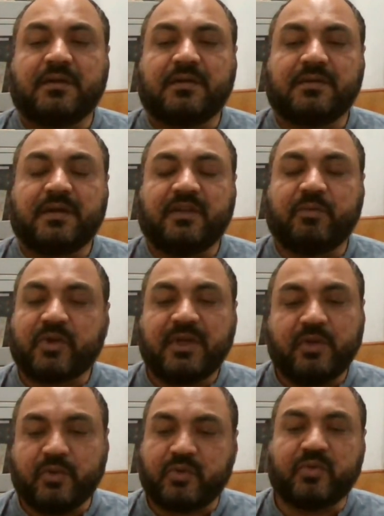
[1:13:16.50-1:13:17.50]
especially you
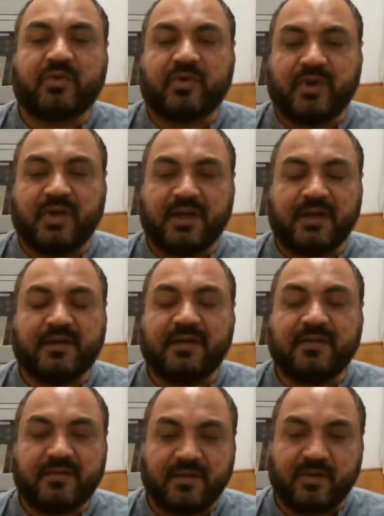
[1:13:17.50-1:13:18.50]
should read at
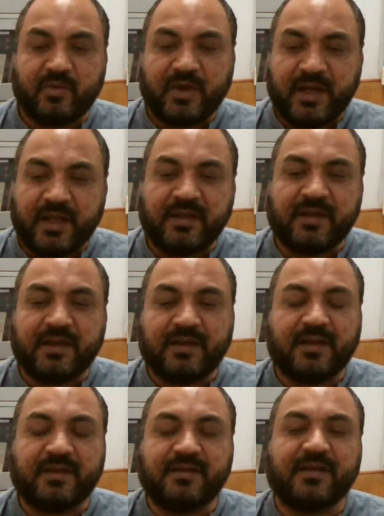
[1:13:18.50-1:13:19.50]
least
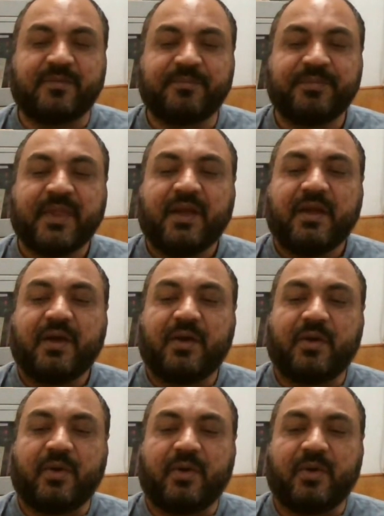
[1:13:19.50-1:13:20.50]
Al-Ayyam
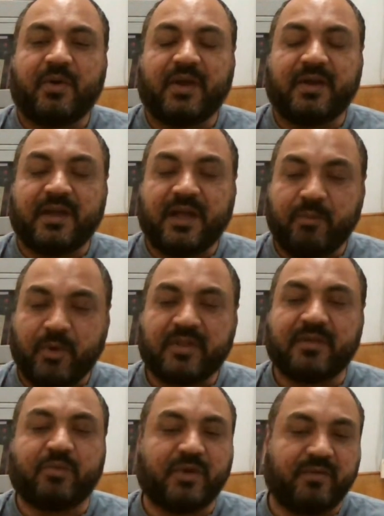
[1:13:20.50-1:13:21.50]
and
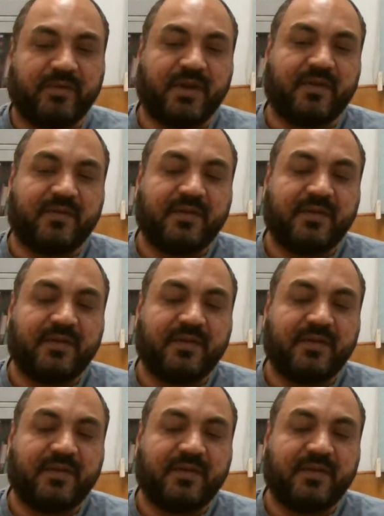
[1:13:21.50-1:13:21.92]
Al-Mu'adhabuna fil Ard.